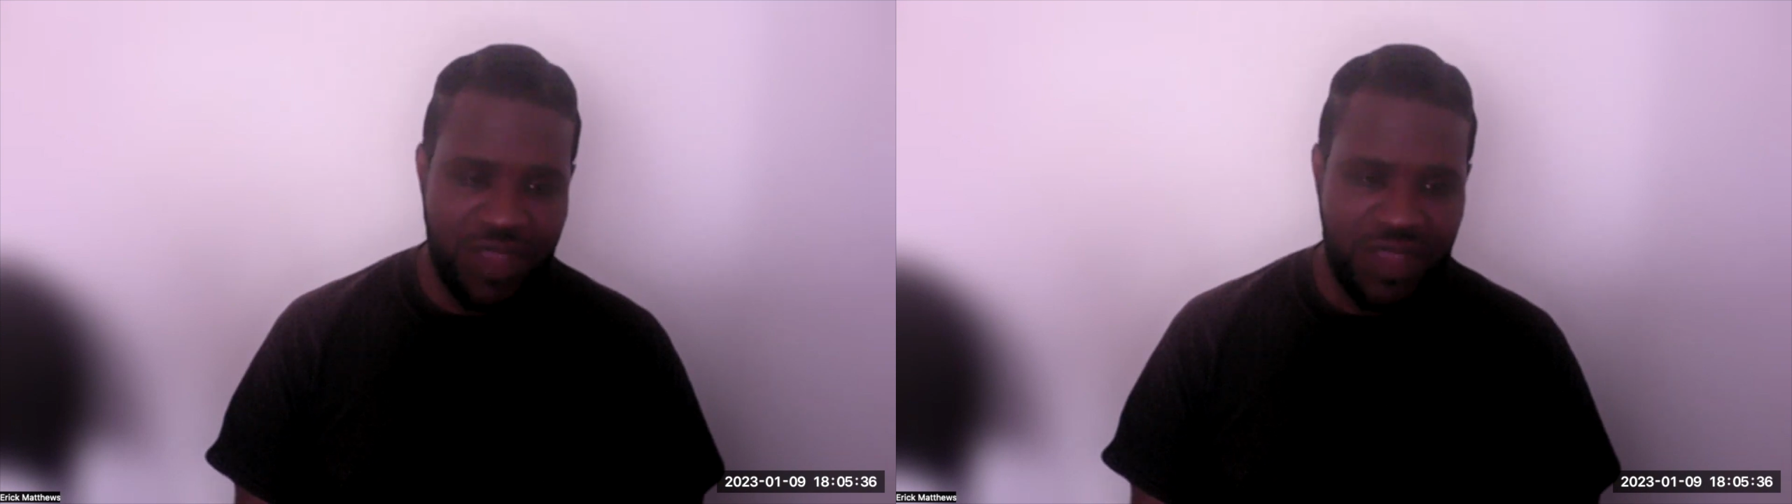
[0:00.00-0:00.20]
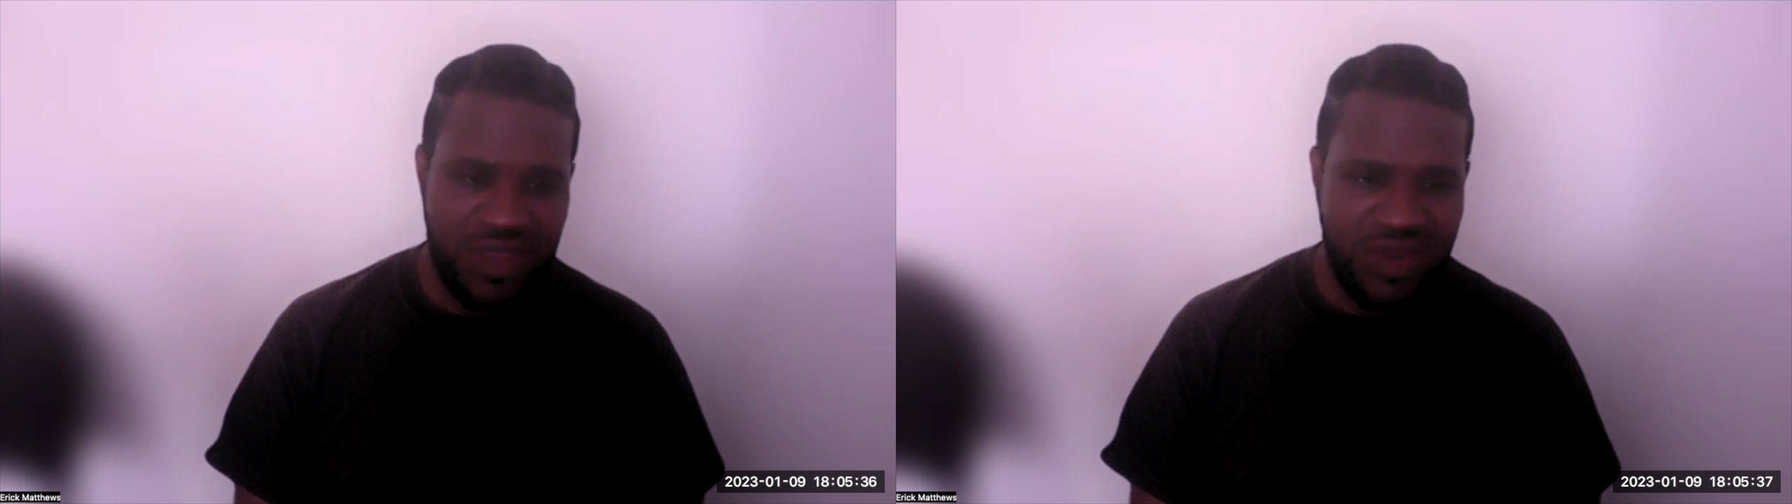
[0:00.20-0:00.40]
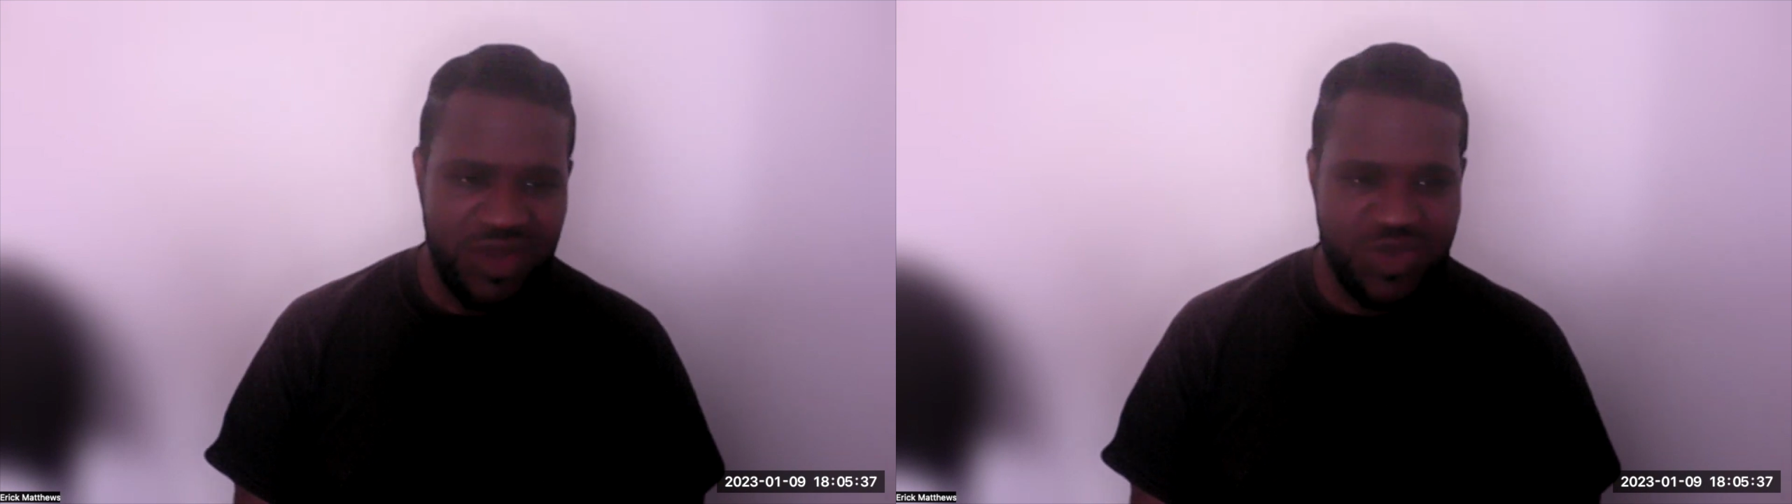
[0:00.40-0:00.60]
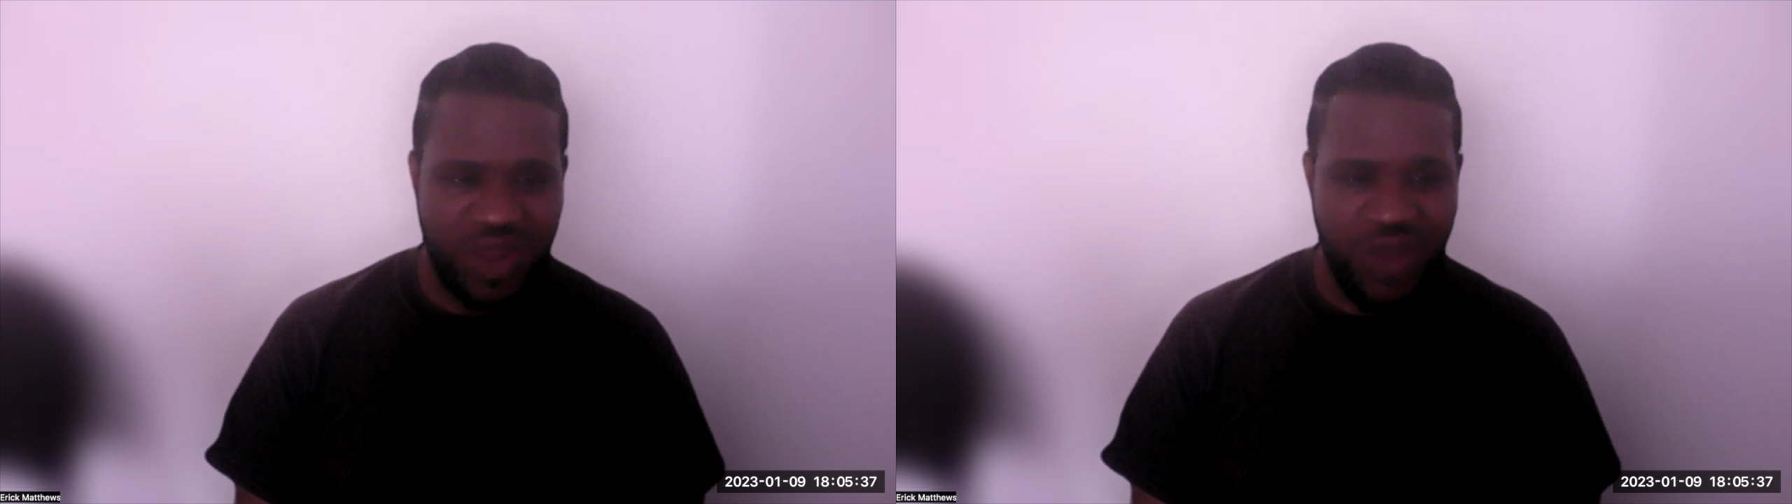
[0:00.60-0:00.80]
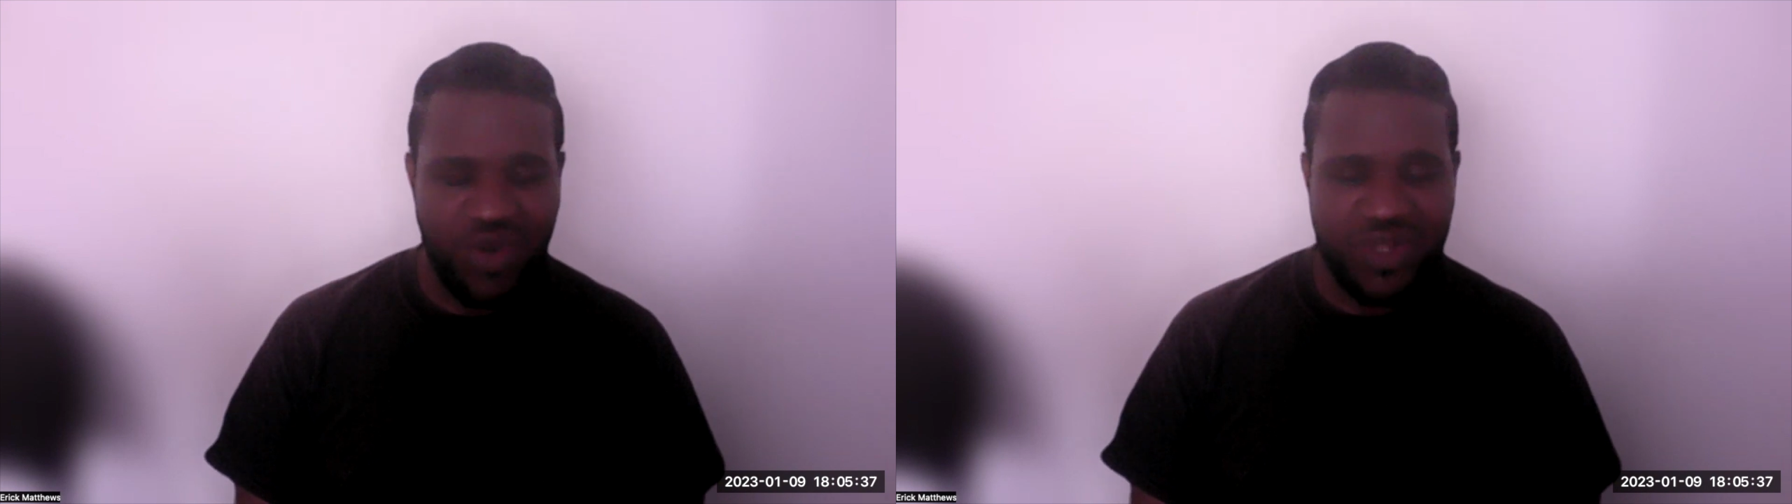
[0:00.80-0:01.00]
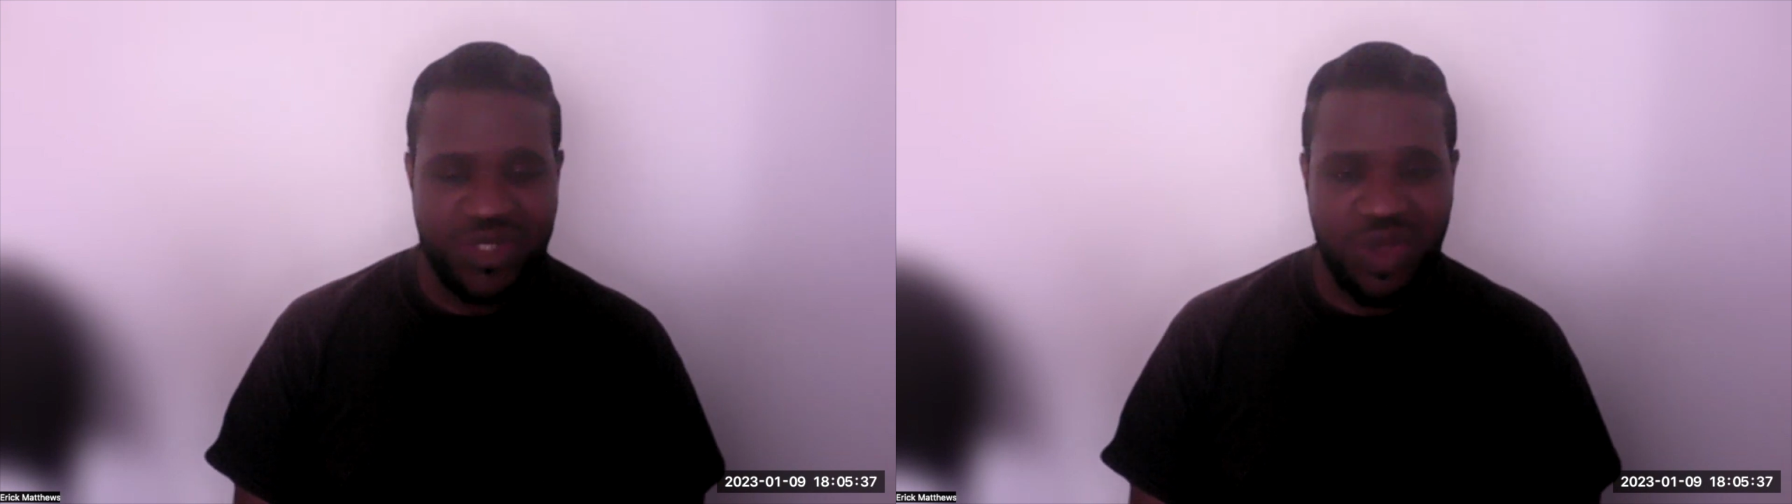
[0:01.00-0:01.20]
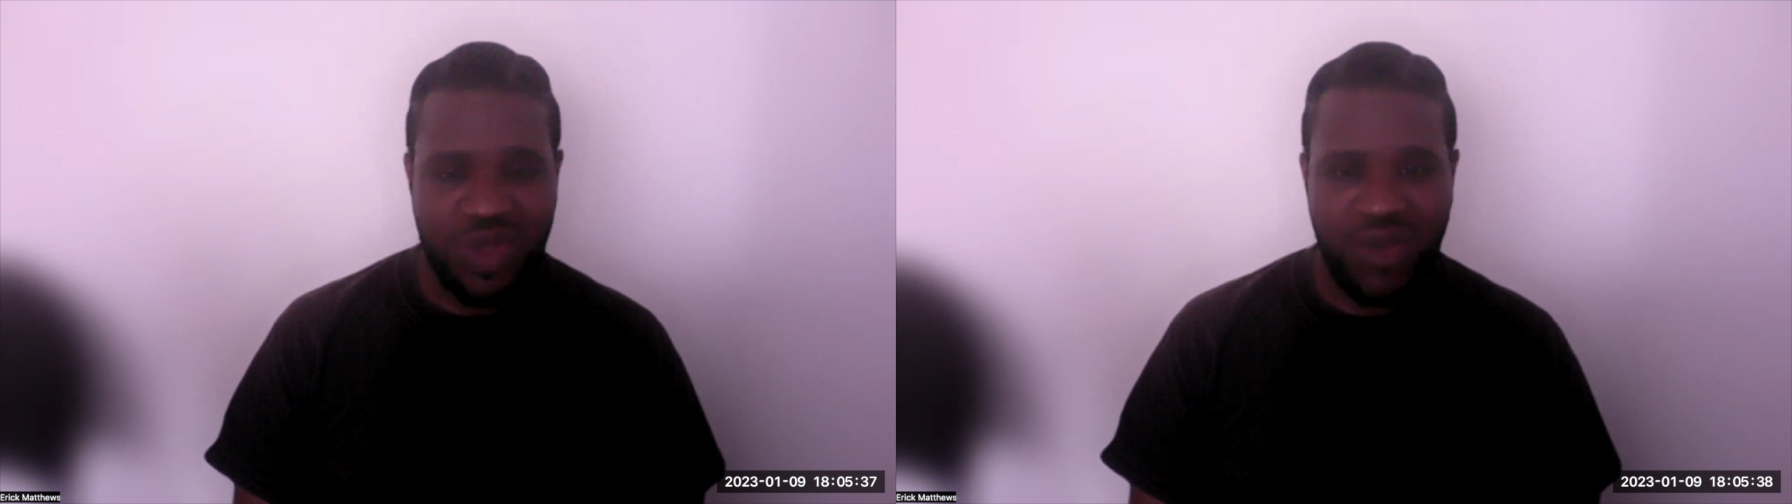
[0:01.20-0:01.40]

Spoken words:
You know, because what I want to talk